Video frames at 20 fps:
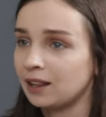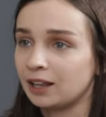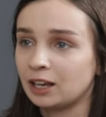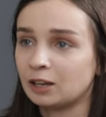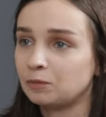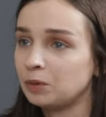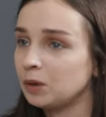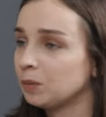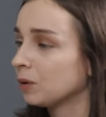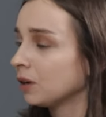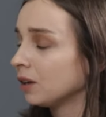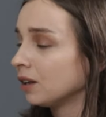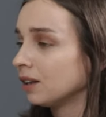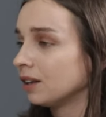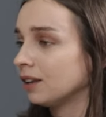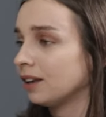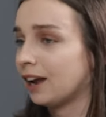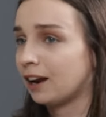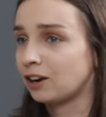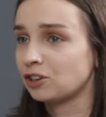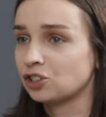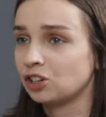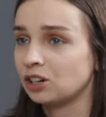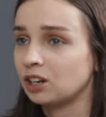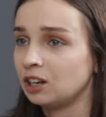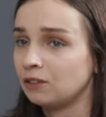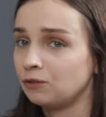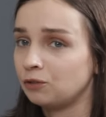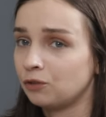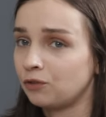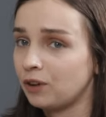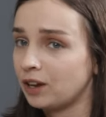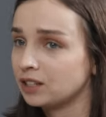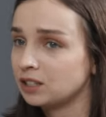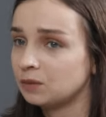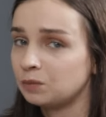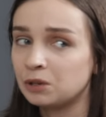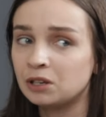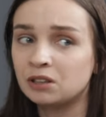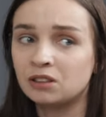Like people actually, if you
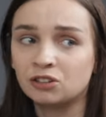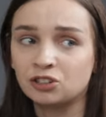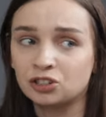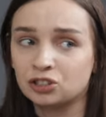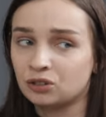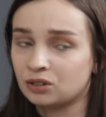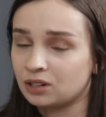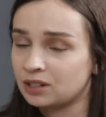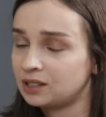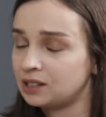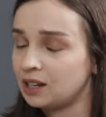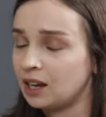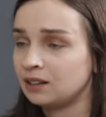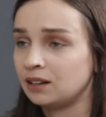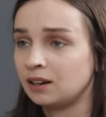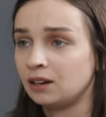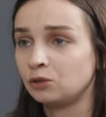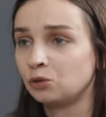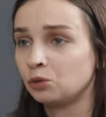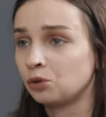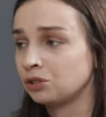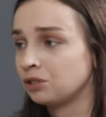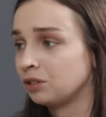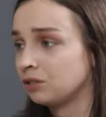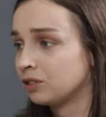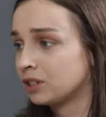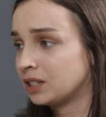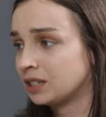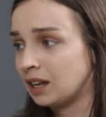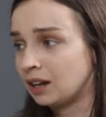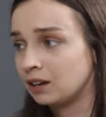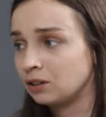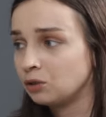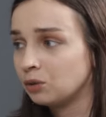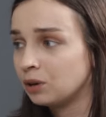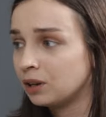fast speak, they're just gonna say that they do not understand you,